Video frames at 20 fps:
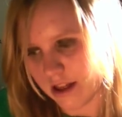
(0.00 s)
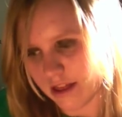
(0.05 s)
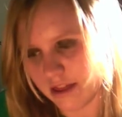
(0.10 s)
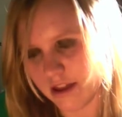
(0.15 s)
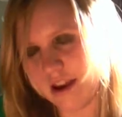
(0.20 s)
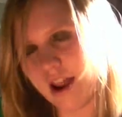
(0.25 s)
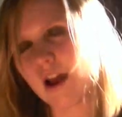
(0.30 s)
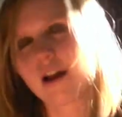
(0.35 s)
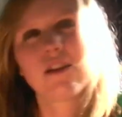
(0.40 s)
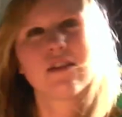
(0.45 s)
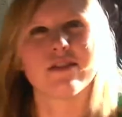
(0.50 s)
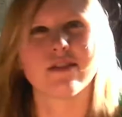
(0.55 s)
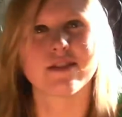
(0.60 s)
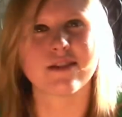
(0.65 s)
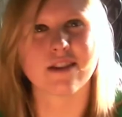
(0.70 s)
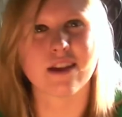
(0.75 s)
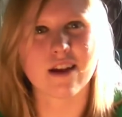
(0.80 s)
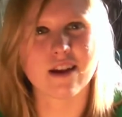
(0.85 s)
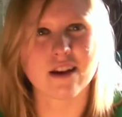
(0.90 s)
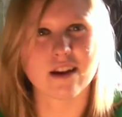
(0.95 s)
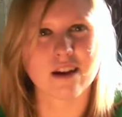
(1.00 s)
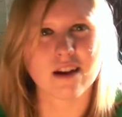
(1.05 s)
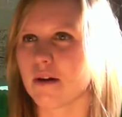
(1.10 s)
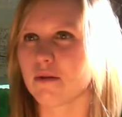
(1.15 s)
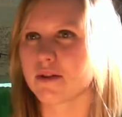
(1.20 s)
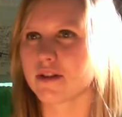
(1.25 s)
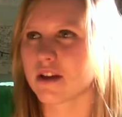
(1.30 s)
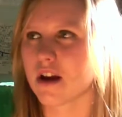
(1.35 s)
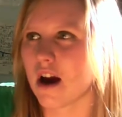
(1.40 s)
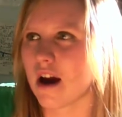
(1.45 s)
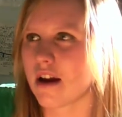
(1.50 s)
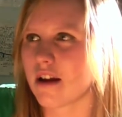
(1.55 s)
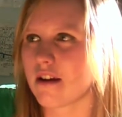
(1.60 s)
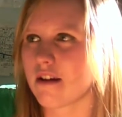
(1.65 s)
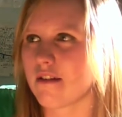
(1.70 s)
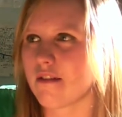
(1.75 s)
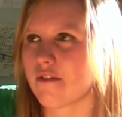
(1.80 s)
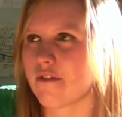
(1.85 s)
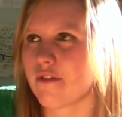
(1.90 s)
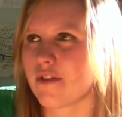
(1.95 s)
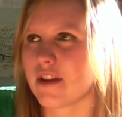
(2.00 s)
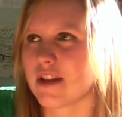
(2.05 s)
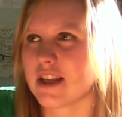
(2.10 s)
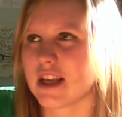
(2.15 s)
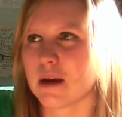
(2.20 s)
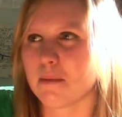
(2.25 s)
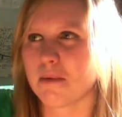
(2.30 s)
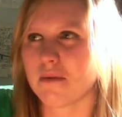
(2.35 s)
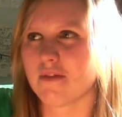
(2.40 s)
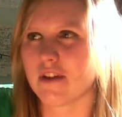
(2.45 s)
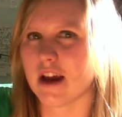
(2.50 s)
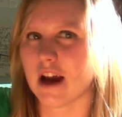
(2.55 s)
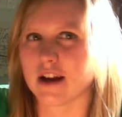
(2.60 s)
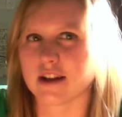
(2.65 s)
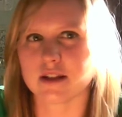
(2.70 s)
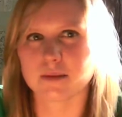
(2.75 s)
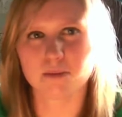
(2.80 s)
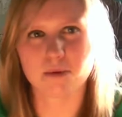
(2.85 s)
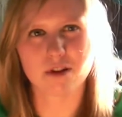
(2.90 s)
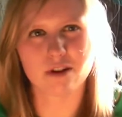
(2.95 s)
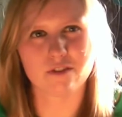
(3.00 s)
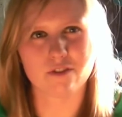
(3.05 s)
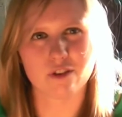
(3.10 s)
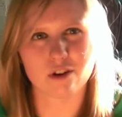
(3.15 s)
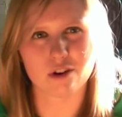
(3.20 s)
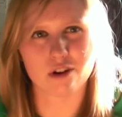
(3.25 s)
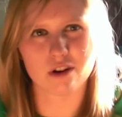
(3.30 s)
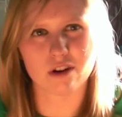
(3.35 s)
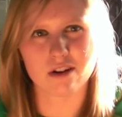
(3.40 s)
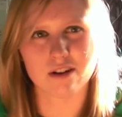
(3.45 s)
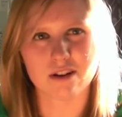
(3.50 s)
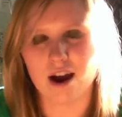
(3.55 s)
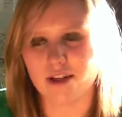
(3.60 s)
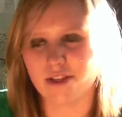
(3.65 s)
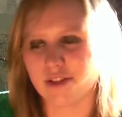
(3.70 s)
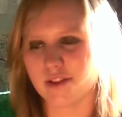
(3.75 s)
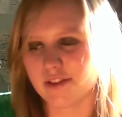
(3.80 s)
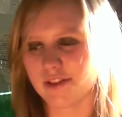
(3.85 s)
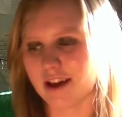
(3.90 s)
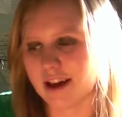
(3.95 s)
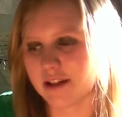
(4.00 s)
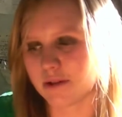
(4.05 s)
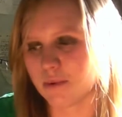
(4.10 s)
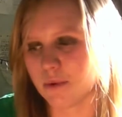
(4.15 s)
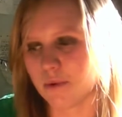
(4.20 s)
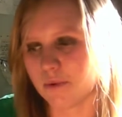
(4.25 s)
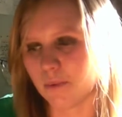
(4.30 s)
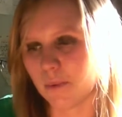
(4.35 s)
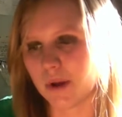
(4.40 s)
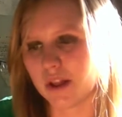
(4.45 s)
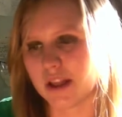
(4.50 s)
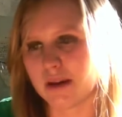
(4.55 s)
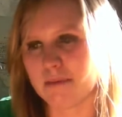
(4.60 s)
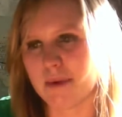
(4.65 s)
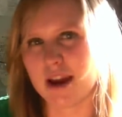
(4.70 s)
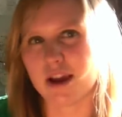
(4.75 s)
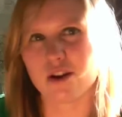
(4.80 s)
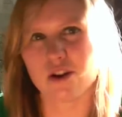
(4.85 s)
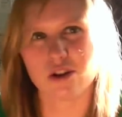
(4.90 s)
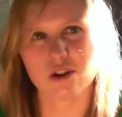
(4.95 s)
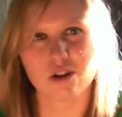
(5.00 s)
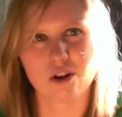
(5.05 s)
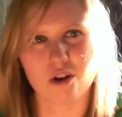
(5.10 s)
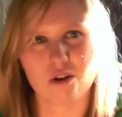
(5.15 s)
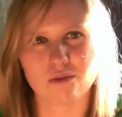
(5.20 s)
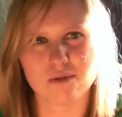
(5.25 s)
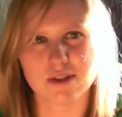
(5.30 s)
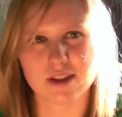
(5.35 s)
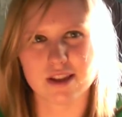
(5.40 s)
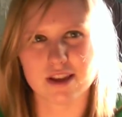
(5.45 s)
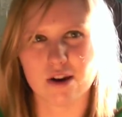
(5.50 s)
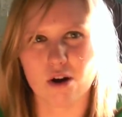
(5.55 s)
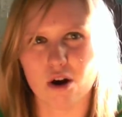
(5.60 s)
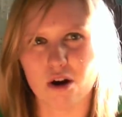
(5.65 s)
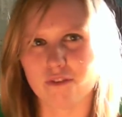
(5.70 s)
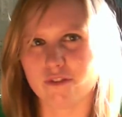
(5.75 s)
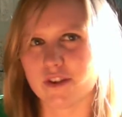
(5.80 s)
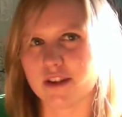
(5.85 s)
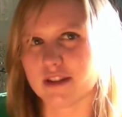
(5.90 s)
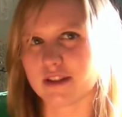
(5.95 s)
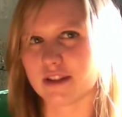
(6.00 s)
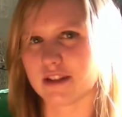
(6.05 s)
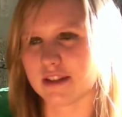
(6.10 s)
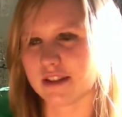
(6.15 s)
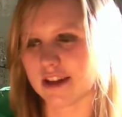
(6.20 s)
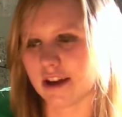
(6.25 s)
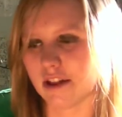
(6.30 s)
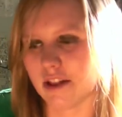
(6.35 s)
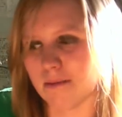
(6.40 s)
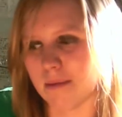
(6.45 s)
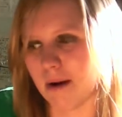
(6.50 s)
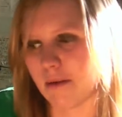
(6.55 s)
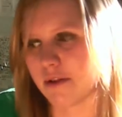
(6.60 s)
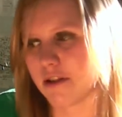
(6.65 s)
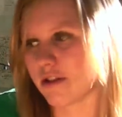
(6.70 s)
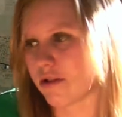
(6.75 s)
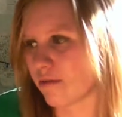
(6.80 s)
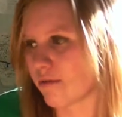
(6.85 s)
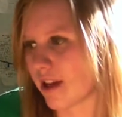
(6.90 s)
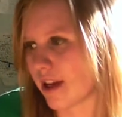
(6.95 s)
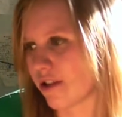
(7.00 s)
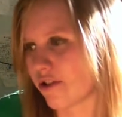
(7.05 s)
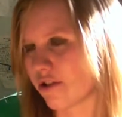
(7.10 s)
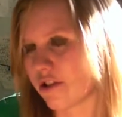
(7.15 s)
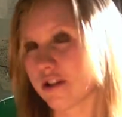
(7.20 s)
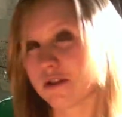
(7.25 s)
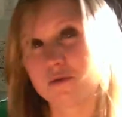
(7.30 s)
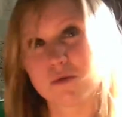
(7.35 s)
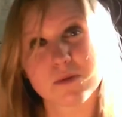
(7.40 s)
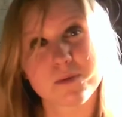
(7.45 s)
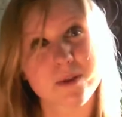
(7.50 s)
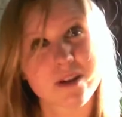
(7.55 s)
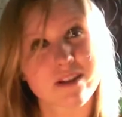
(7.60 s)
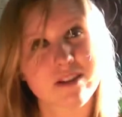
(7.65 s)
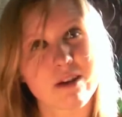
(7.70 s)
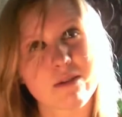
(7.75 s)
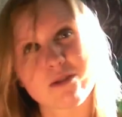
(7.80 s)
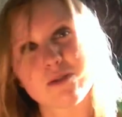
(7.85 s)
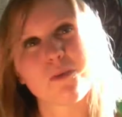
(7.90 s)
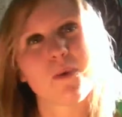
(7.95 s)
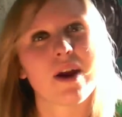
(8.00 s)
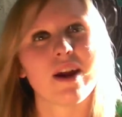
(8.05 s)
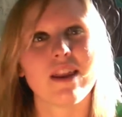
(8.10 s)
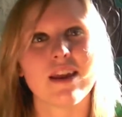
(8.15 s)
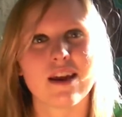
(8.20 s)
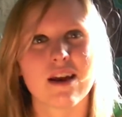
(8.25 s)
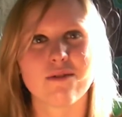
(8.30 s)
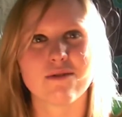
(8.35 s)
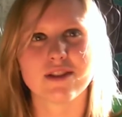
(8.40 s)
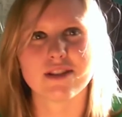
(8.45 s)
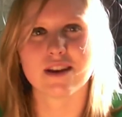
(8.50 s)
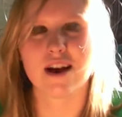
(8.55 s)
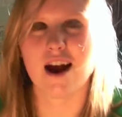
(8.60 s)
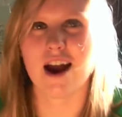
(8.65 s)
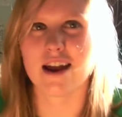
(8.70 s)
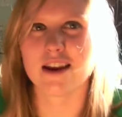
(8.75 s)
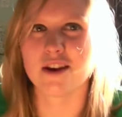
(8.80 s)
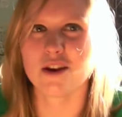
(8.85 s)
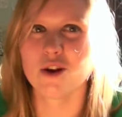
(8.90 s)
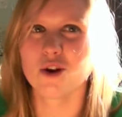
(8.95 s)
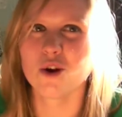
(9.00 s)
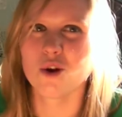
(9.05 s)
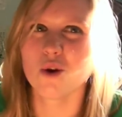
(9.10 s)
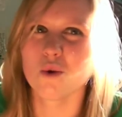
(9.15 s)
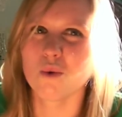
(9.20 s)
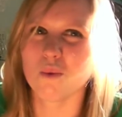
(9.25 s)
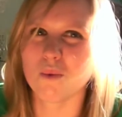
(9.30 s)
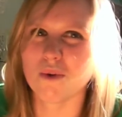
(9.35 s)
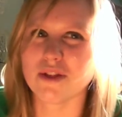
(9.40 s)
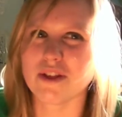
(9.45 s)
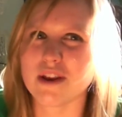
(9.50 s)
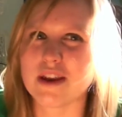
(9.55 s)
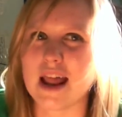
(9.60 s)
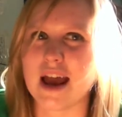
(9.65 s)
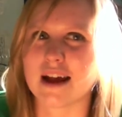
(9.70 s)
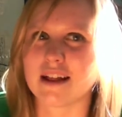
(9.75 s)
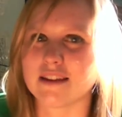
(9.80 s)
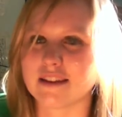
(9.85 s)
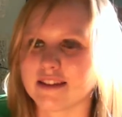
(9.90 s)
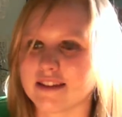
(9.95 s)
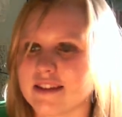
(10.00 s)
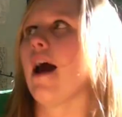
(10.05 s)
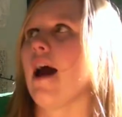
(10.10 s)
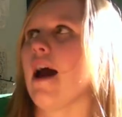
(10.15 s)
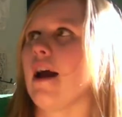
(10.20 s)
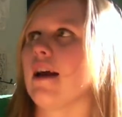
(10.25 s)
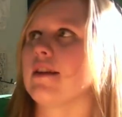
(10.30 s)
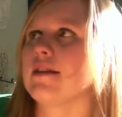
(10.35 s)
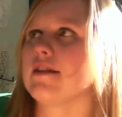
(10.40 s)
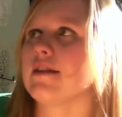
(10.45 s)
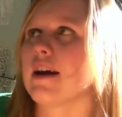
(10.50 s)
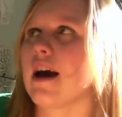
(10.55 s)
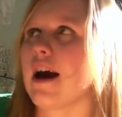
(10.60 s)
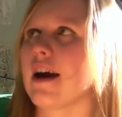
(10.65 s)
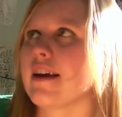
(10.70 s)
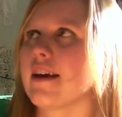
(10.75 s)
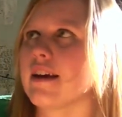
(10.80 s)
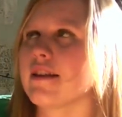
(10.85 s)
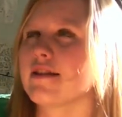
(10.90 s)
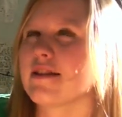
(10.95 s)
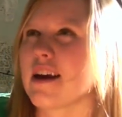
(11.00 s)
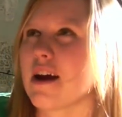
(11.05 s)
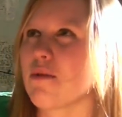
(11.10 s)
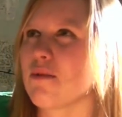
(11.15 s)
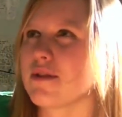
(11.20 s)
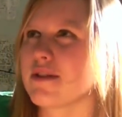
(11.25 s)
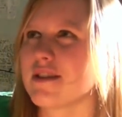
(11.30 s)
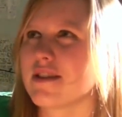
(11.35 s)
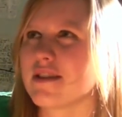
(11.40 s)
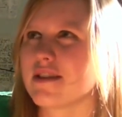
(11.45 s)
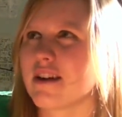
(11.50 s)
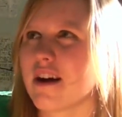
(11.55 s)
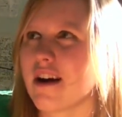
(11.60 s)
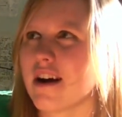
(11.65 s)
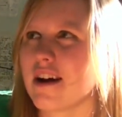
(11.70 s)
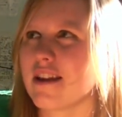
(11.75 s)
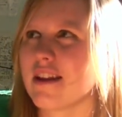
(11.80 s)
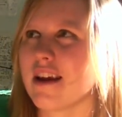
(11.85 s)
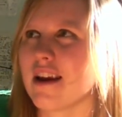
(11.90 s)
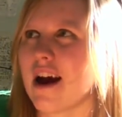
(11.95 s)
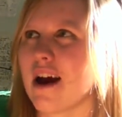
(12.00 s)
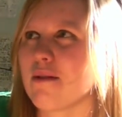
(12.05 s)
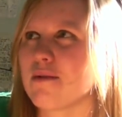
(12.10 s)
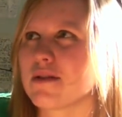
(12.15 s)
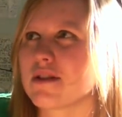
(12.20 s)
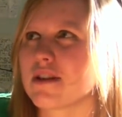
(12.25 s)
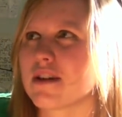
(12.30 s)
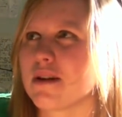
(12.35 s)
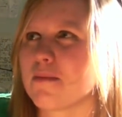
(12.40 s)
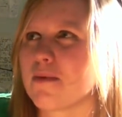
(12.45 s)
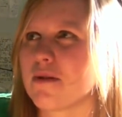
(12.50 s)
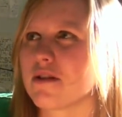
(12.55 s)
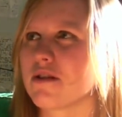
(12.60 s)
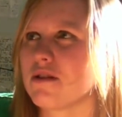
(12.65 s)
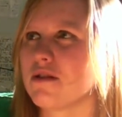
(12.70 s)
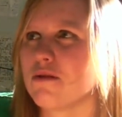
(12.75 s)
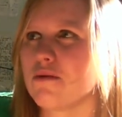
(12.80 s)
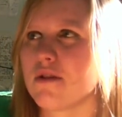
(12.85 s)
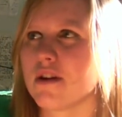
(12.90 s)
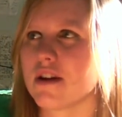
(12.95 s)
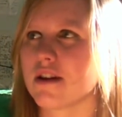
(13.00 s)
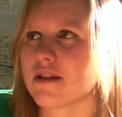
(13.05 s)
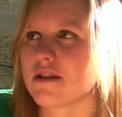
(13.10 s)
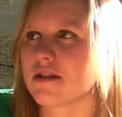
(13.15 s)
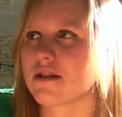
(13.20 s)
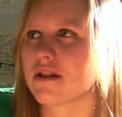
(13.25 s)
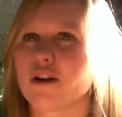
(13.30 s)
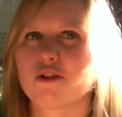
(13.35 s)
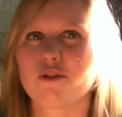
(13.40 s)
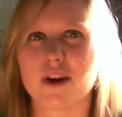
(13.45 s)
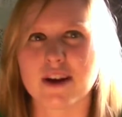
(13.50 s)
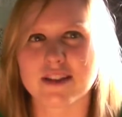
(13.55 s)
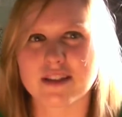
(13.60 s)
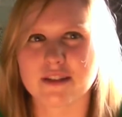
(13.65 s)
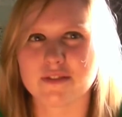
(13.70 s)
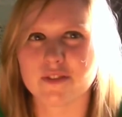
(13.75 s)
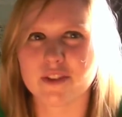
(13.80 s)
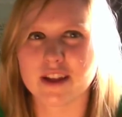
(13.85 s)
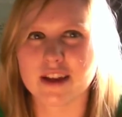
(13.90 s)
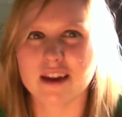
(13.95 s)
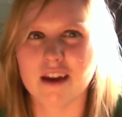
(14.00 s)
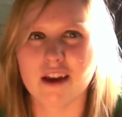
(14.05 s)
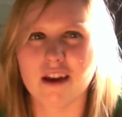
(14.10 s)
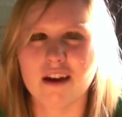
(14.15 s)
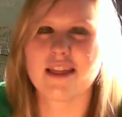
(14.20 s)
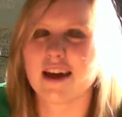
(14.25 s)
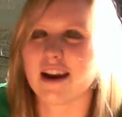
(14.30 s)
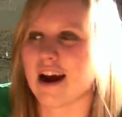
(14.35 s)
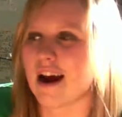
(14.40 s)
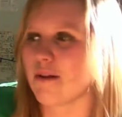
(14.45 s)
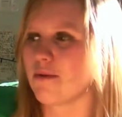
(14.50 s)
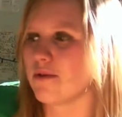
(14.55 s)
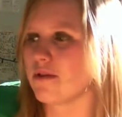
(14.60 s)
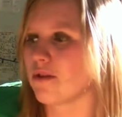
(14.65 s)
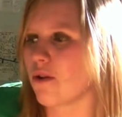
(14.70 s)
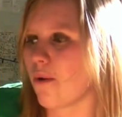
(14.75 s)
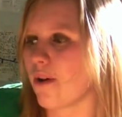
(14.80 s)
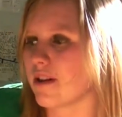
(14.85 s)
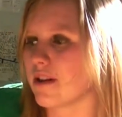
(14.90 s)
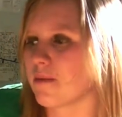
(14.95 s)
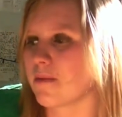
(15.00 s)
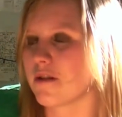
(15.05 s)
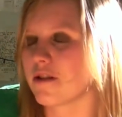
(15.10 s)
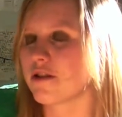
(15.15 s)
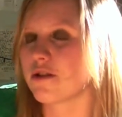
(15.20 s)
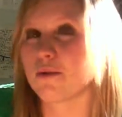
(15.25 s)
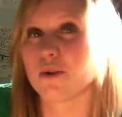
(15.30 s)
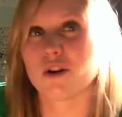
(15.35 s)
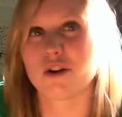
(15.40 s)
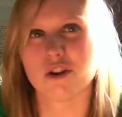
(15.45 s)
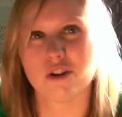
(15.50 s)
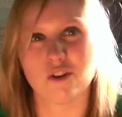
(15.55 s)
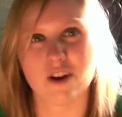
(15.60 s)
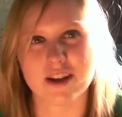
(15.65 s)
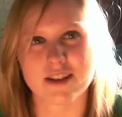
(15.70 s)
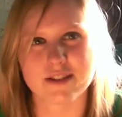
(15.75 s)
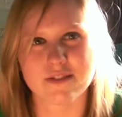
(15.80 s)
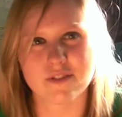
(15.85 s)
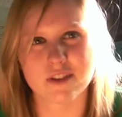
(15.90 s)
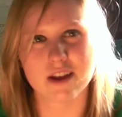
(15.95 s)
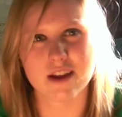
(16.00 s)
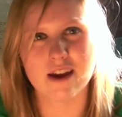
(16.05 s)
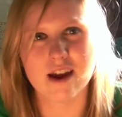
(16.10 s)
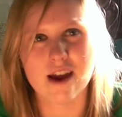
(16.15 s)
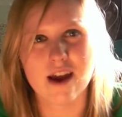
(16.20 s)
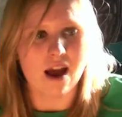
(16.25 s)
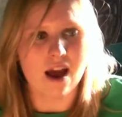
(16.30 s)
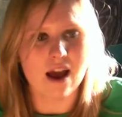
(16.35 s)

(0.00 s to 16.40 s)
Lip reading: the necklace thing, that was kind of the tip of the iceberg for her. I think that's what really made her go to the office and tell them I was so dangerous, was because I was waiting outside with a necklace. And I guess that was a sign that I was going to pursue this aggressively, and that I was going to pursue her aggressively.